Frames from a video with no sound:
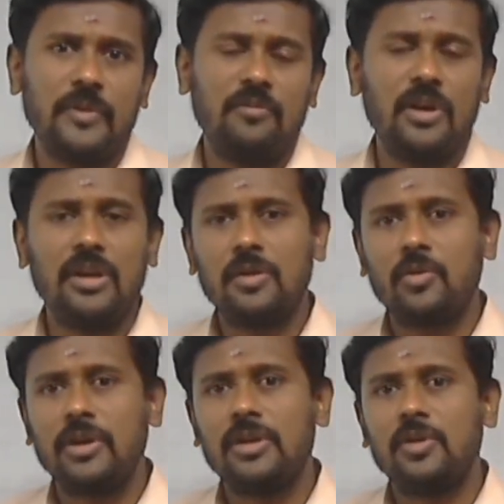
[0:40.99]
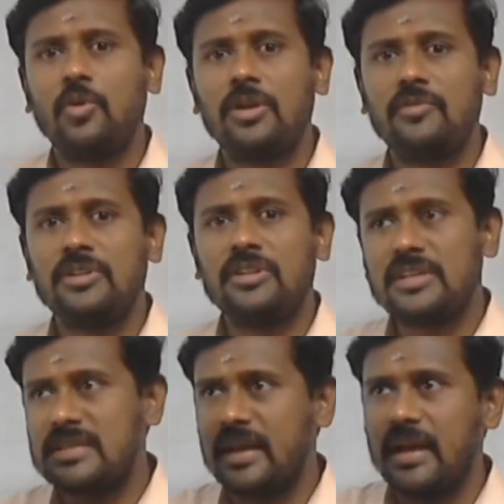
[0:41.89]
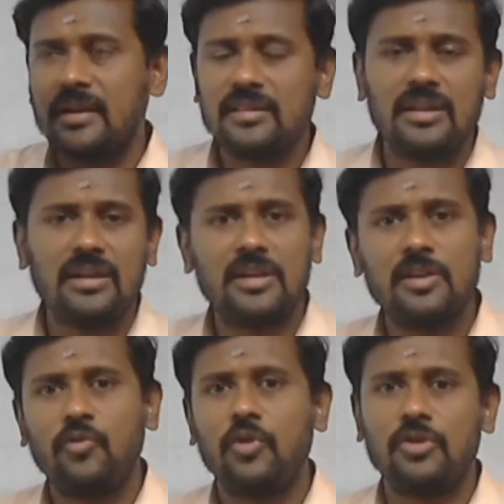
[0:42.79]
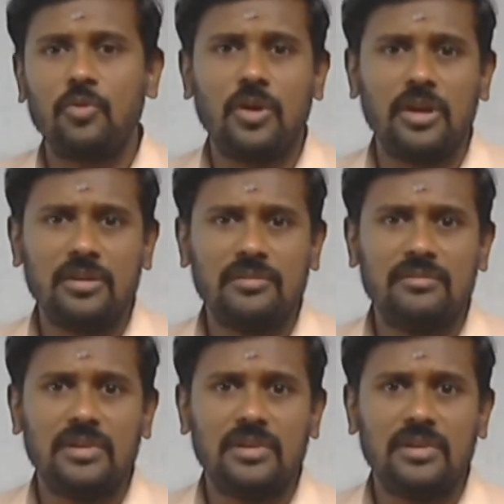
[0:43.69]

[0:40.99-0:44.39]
We are not going to work with the second, third and fourth quadrant.